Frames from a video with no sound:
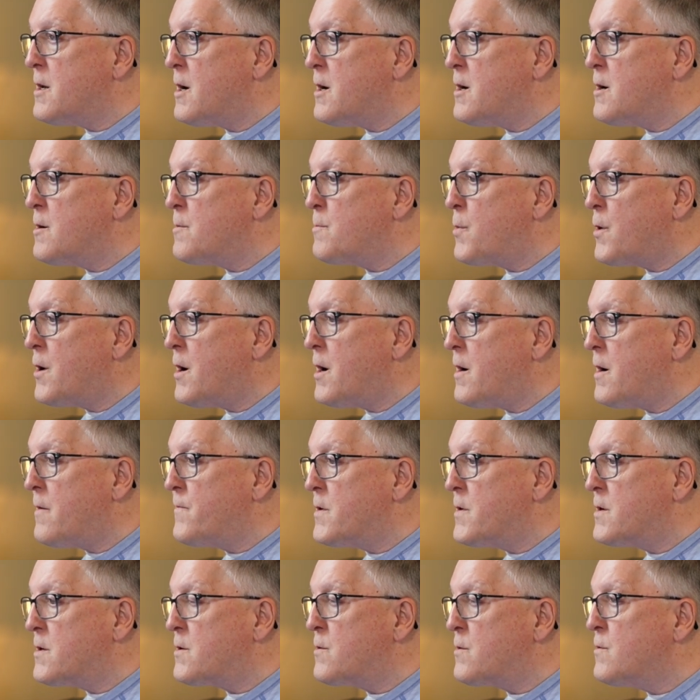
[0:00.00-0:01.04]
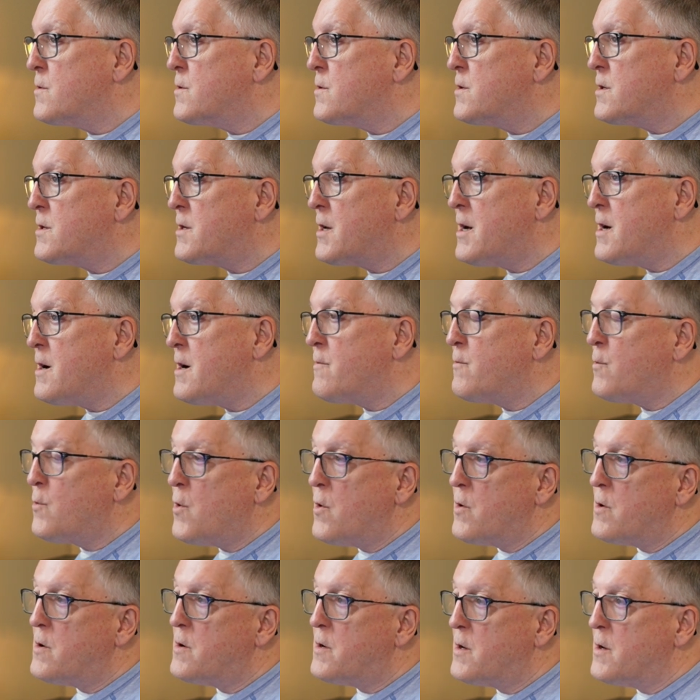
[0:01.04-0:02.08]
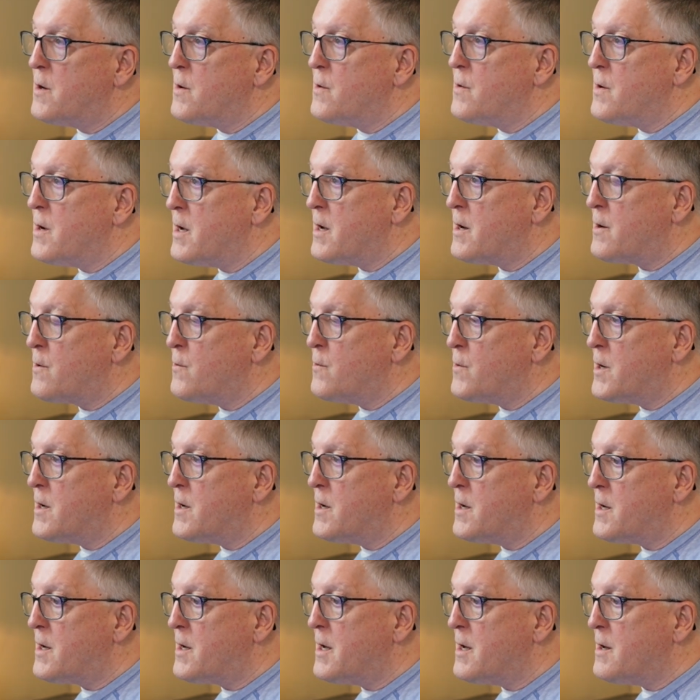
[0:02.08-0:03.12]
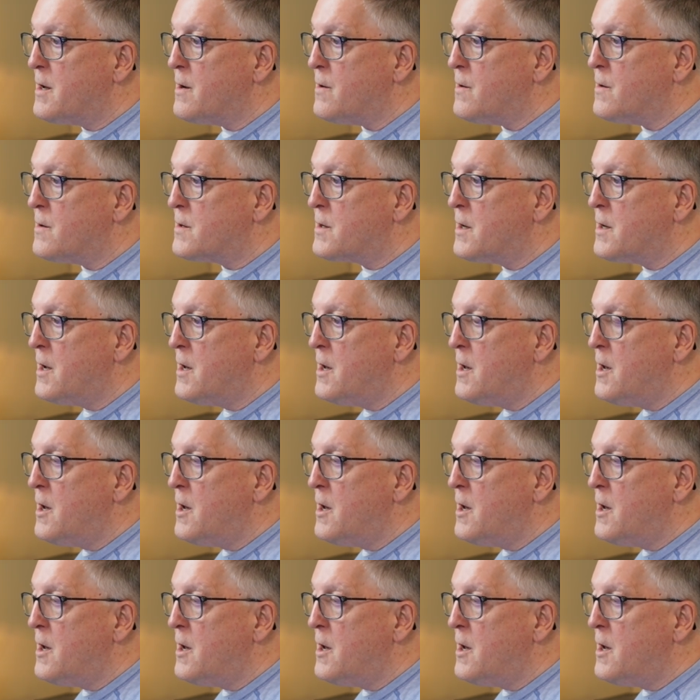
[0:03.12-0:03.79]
nonprofits will just have one or two equity accounts.